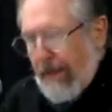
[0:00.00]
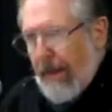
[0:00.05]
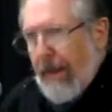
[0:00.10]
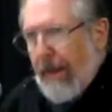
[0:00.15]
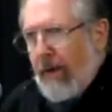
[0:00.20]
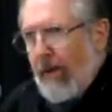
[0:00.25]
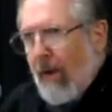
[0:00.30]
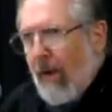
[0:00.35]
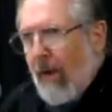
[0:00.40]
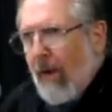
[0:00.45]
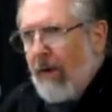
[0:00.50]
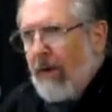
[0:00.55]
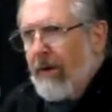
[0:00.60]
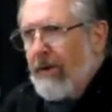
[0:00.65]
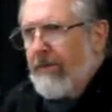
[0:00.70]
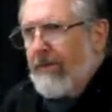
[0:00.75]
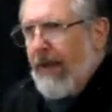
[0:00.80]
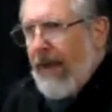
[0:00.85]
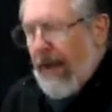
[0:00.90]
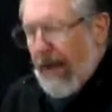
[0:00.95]
And all
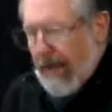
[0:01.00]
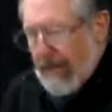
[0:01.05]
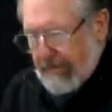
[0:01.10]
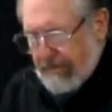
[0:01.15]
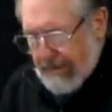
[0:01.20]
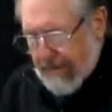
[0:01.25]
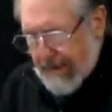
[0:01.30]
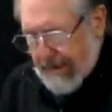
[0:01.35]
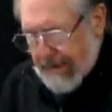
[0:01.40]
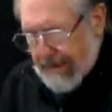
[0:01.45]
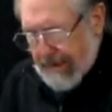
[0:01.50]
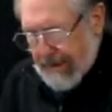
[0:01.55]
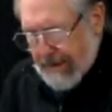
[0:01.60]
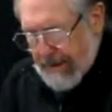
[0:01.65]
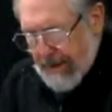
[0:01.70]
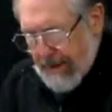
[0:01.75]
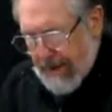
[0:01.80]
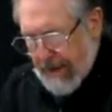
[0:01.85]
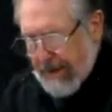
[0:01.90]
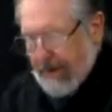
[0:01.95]
of that based
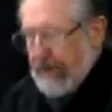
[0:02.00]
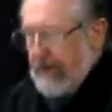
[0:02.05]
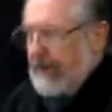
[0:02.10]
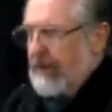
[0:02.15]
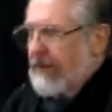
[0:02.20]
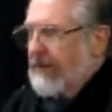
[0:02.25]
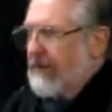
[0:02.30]
on